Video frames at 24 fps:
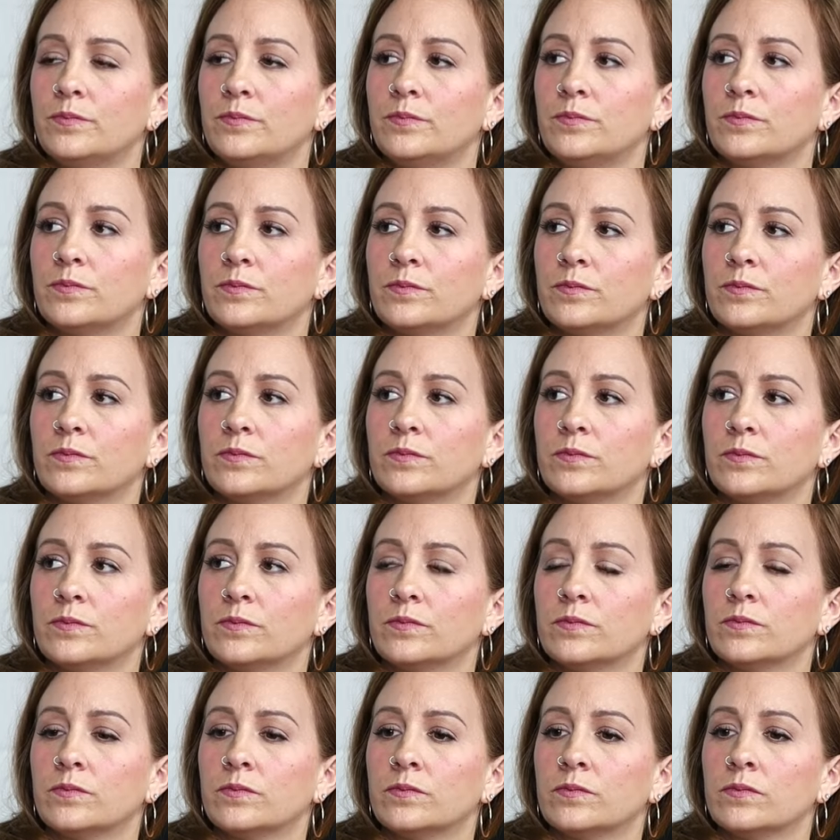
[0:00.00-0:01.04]
Why is that such a
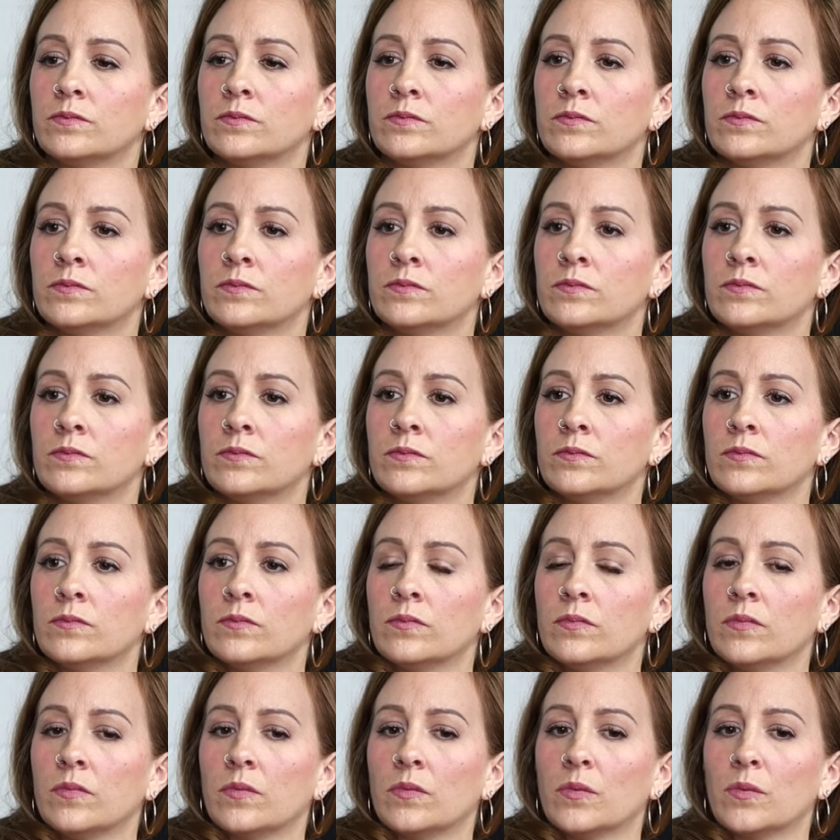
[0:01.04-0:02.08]
passion of yours?
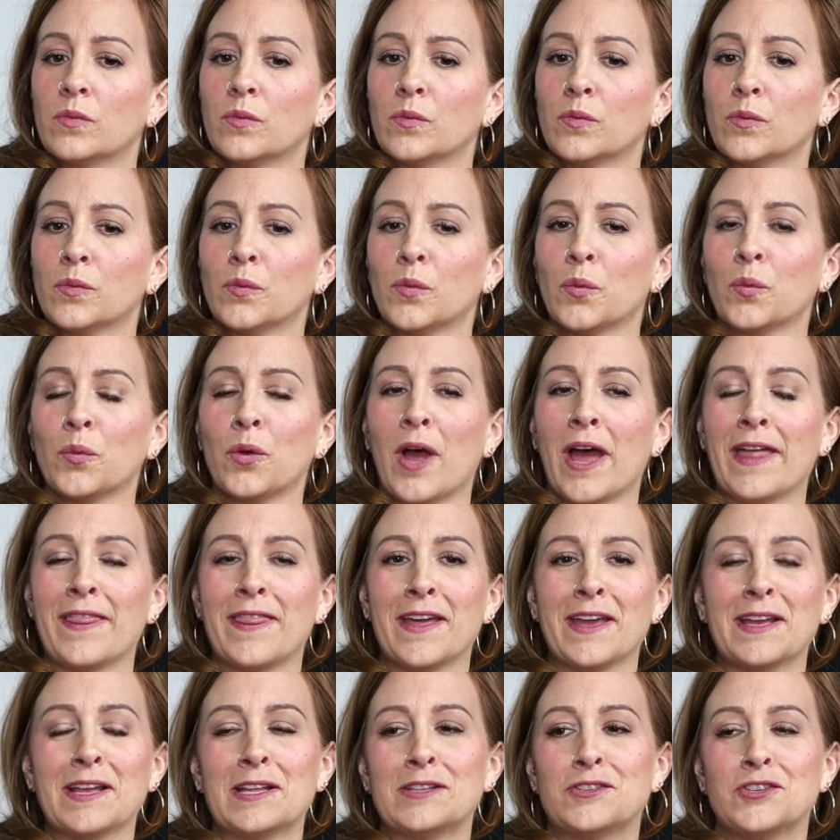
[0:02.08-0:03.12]
Well, I
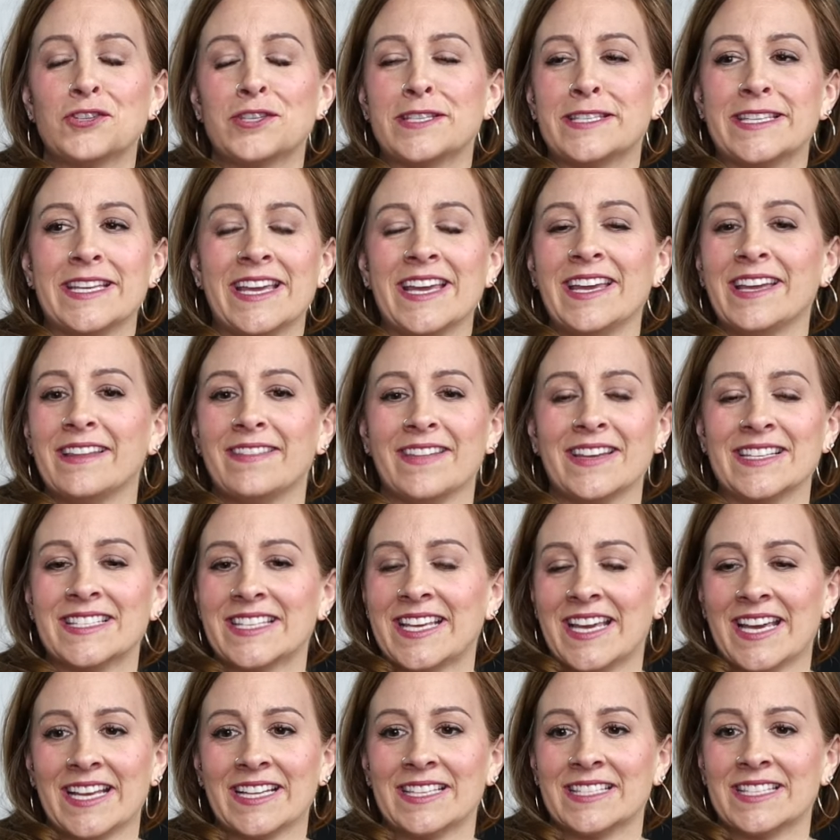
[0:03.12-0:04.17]
think just seeing these
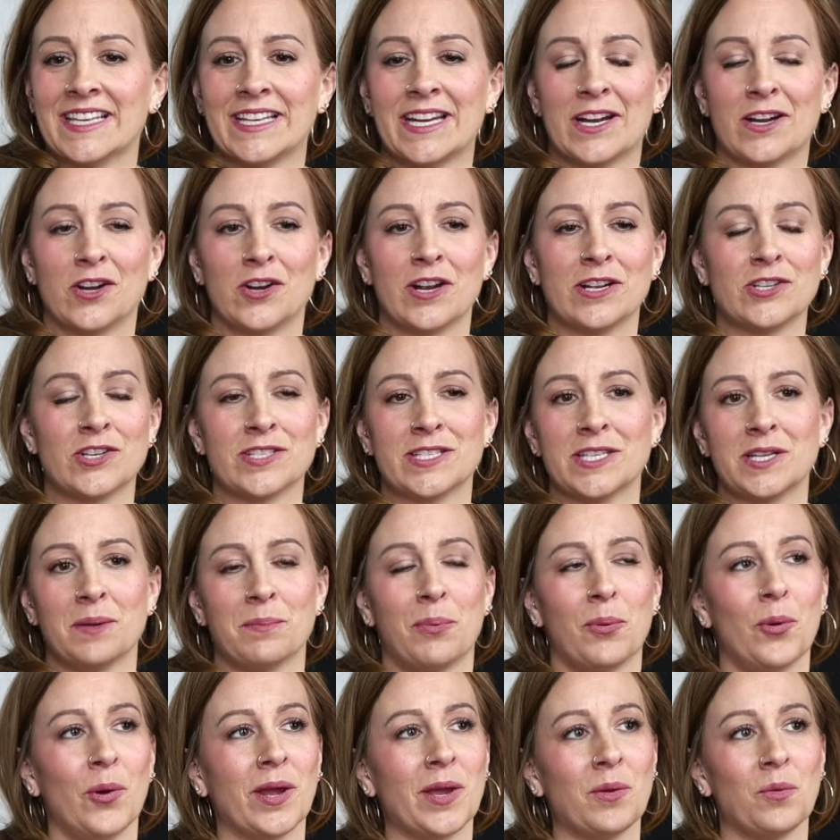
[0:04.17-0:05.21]
kids that are just at a
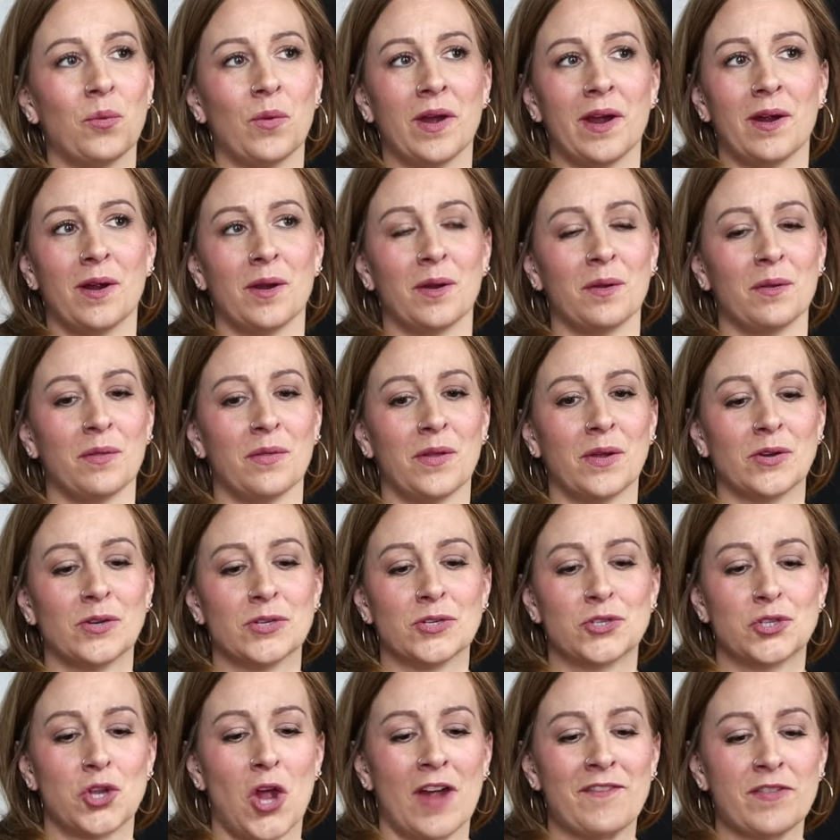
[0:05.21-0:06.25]
point where they're
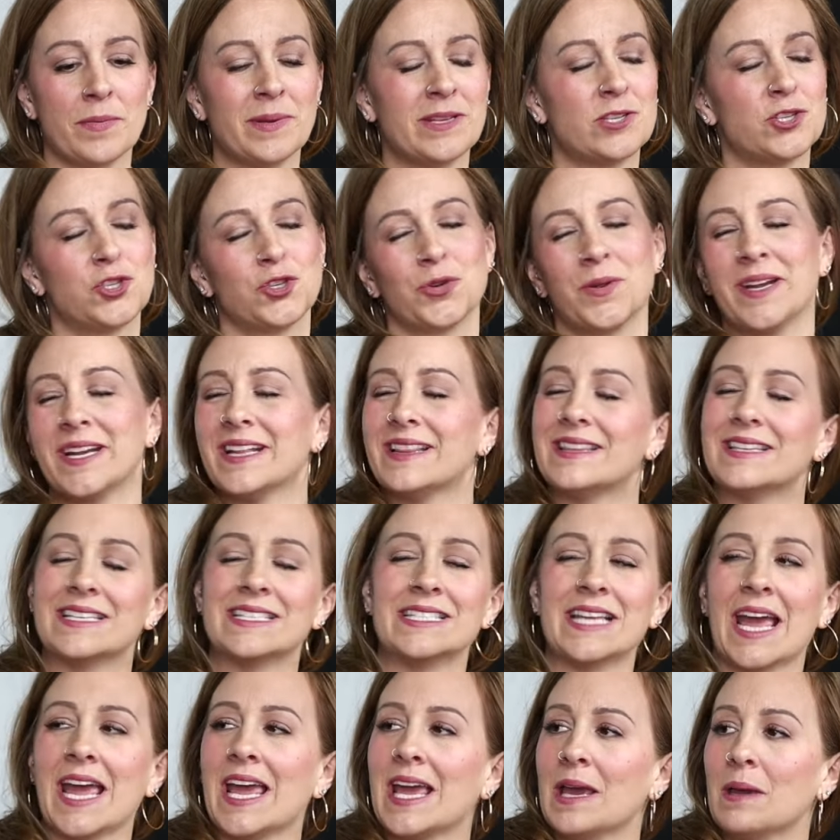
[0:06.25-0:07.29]
just, everybody's treated the
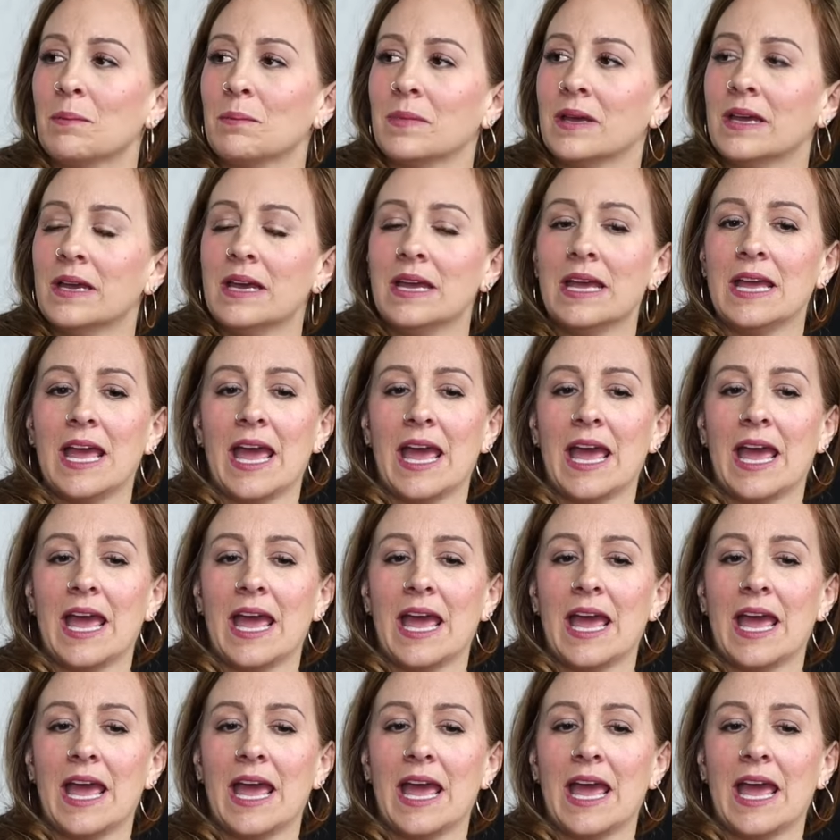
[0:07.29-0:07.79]
same. Yeah.